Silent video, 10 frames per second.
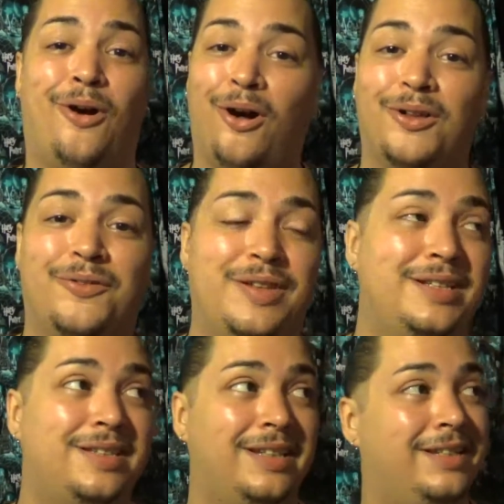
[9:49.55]
all of
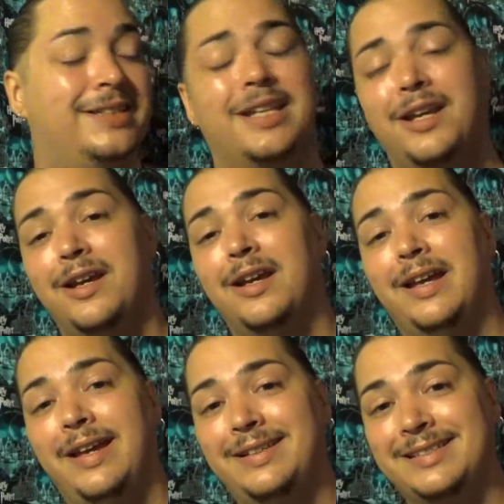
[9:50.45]
this is
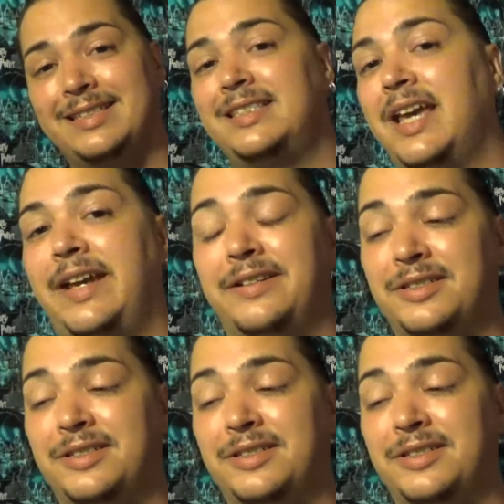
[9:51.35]
insane.